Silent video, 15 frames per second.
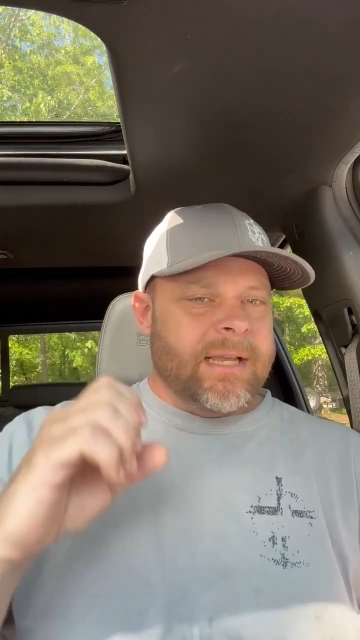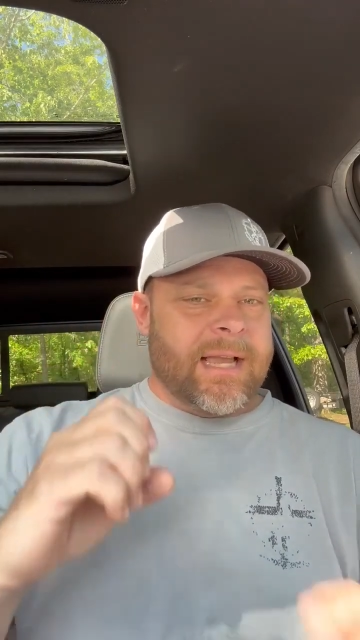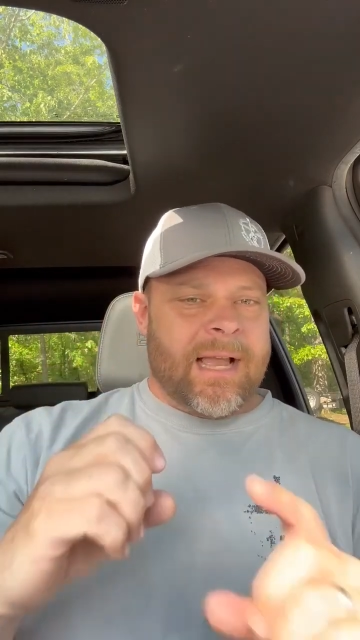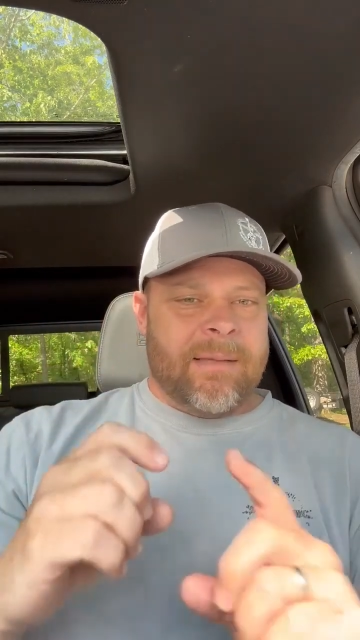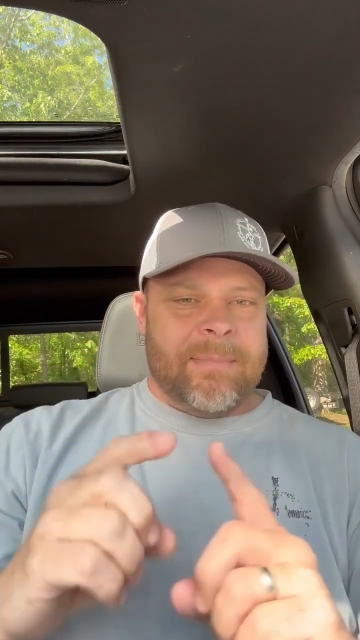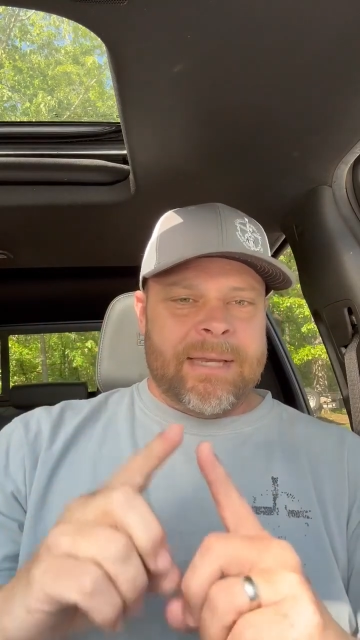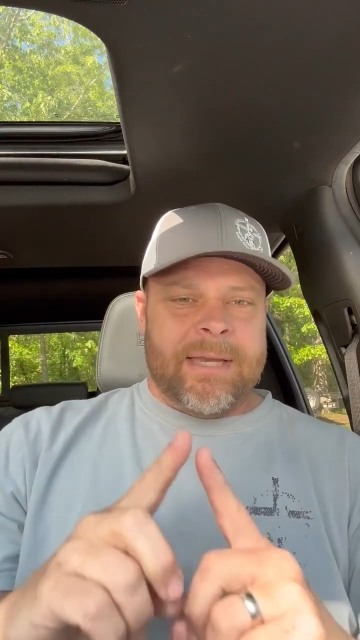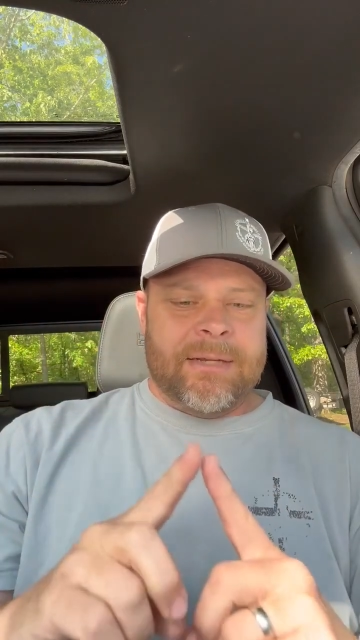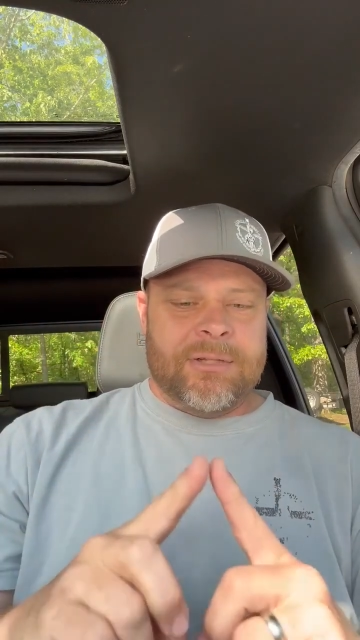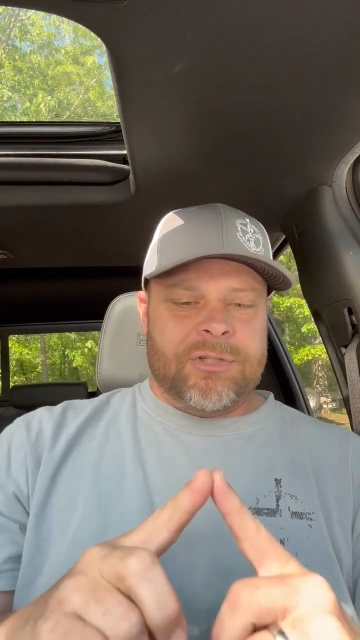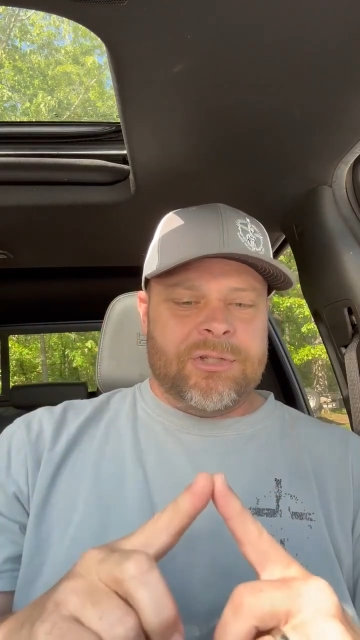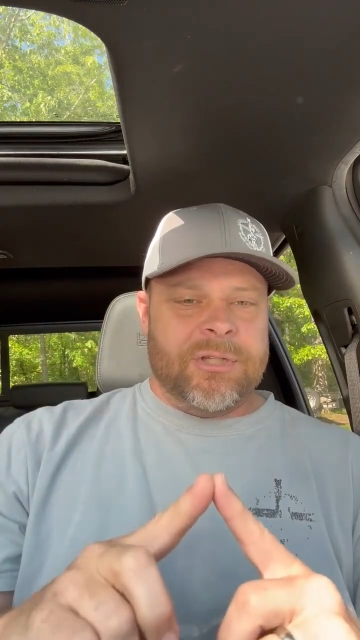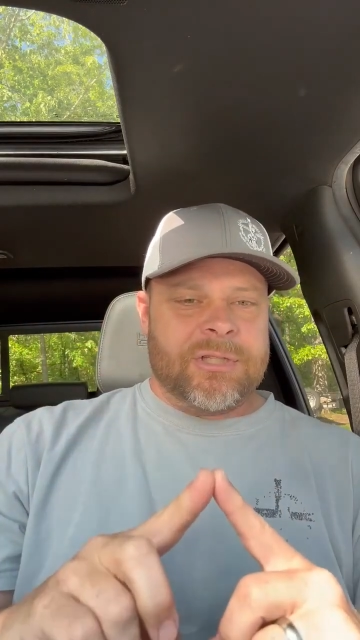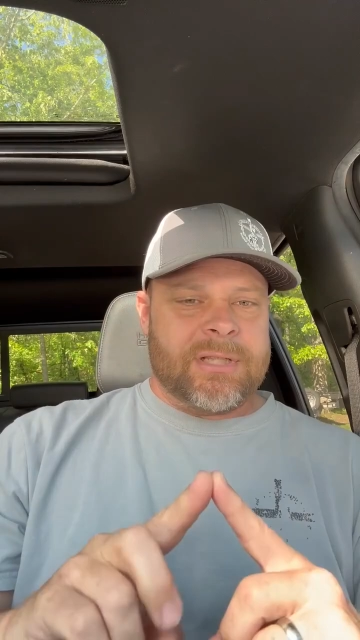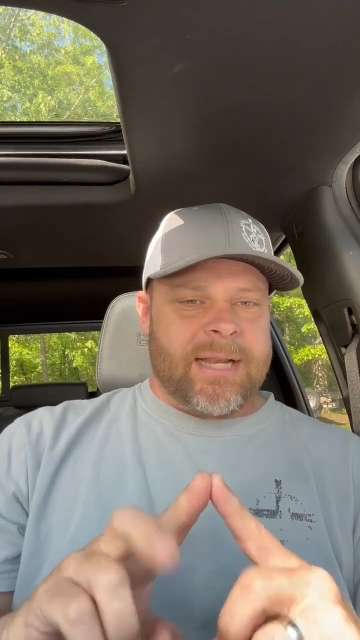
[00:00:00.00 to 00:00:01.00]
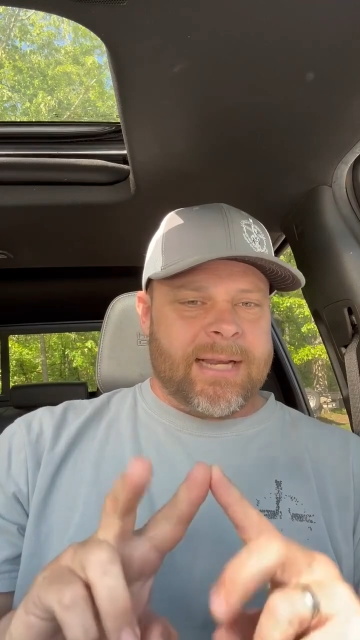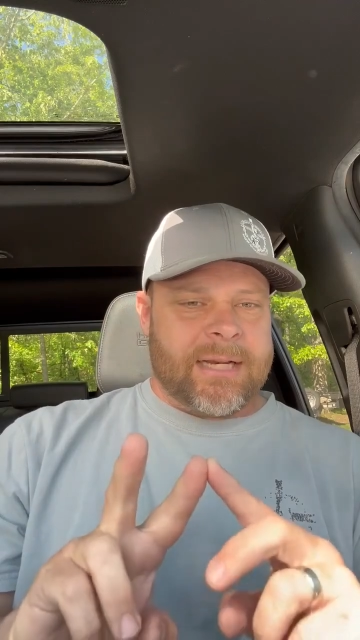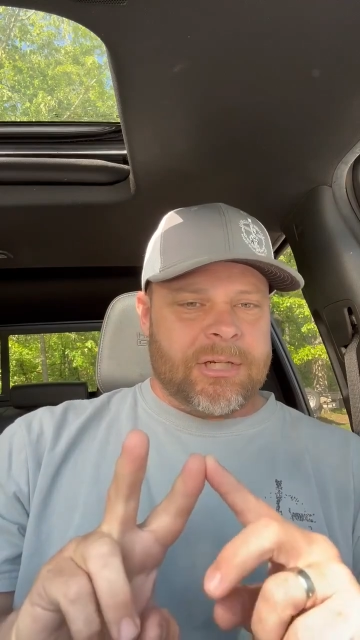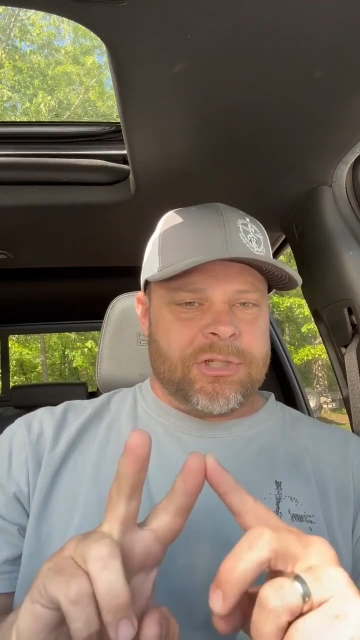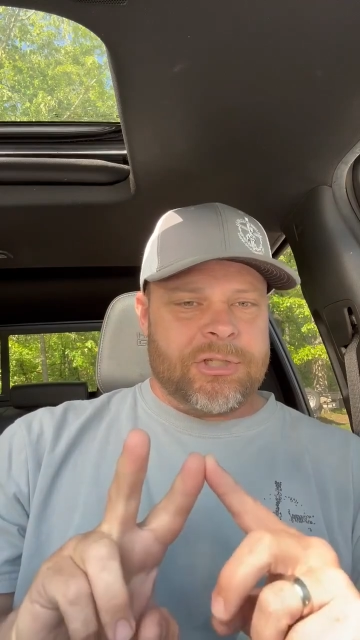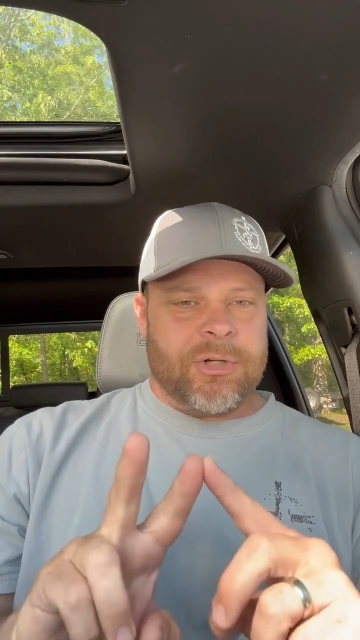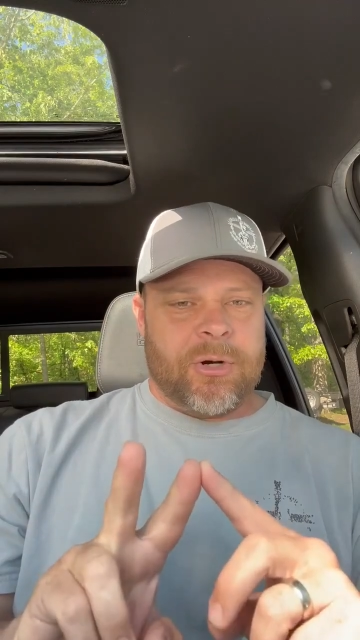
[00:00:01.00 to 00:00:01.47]
I mean, just like
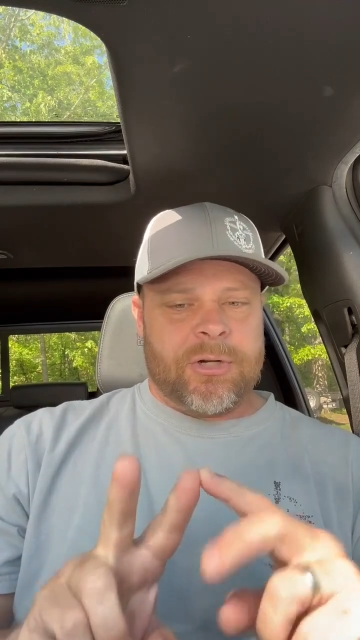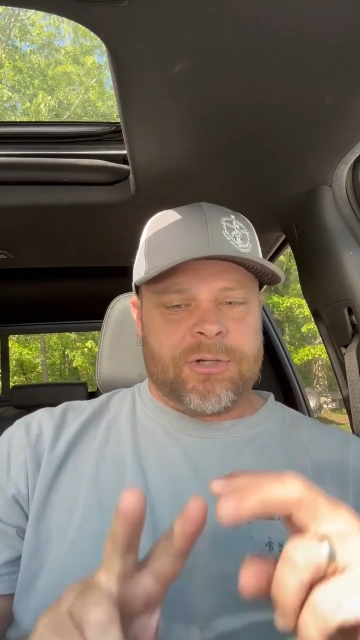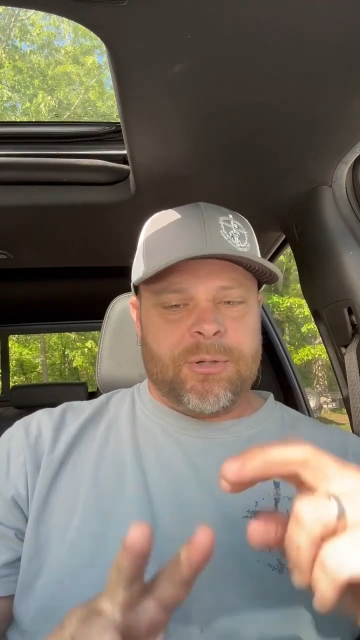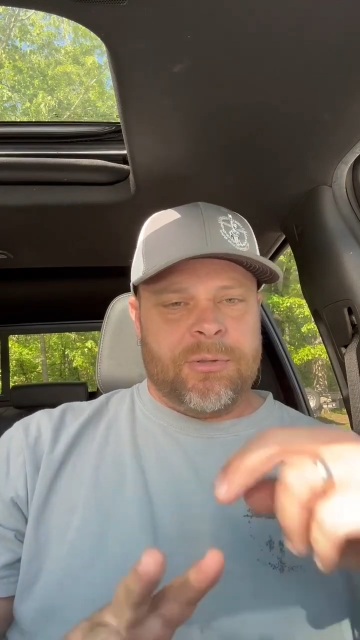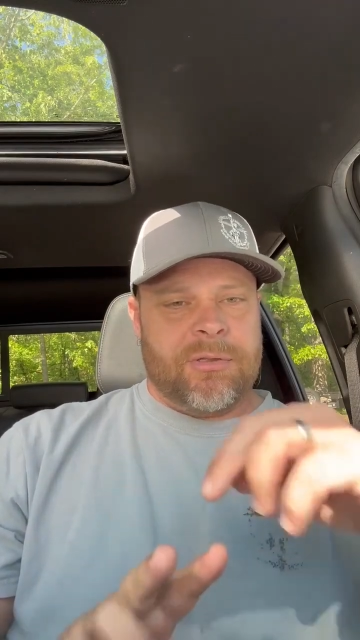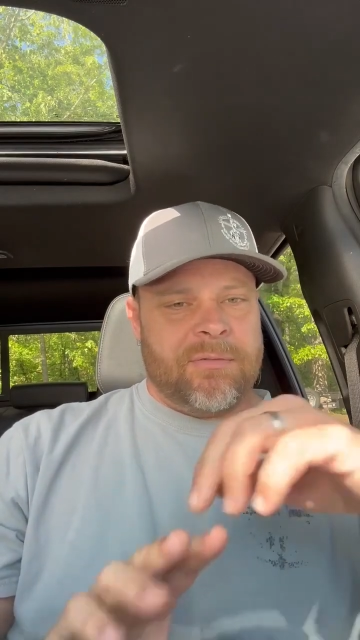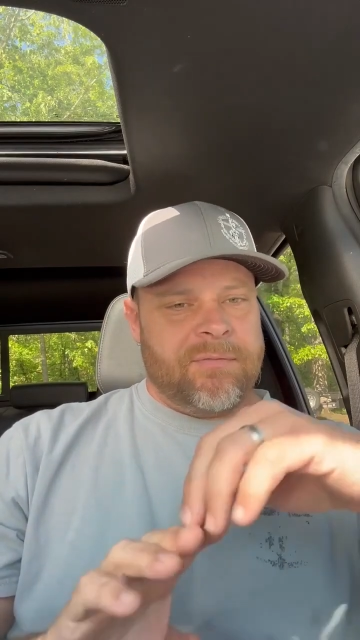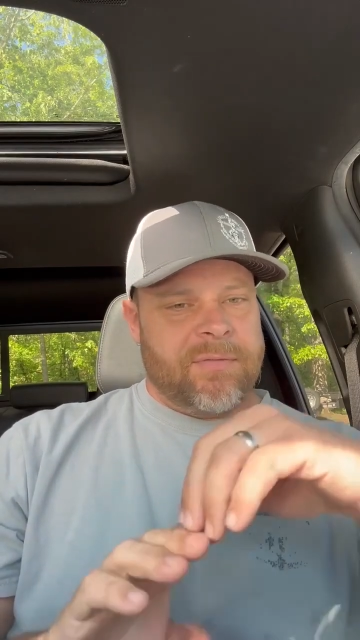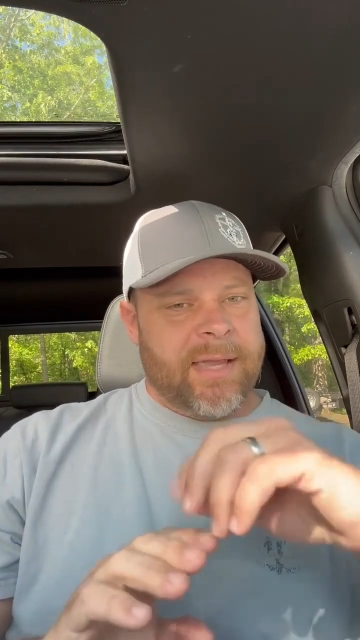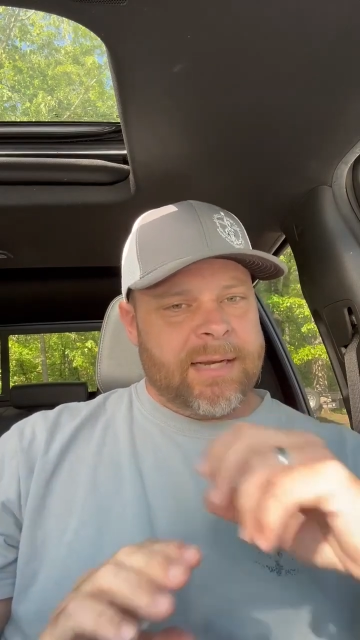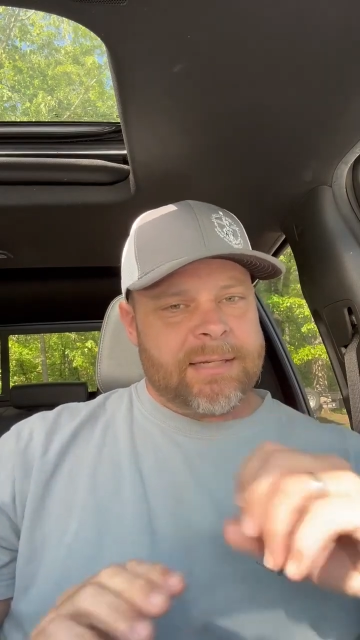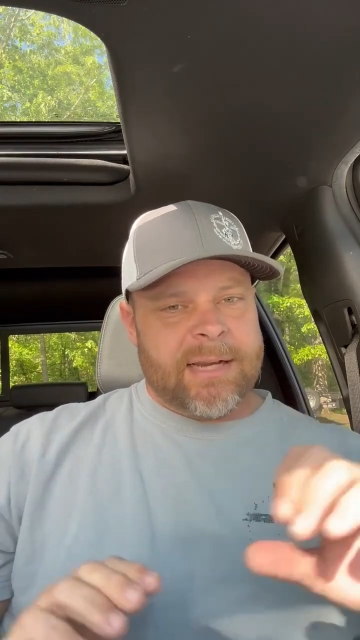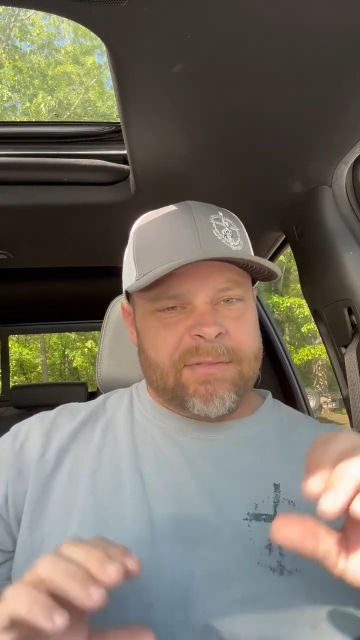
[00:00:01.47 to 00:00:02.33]
a shark tooth effect,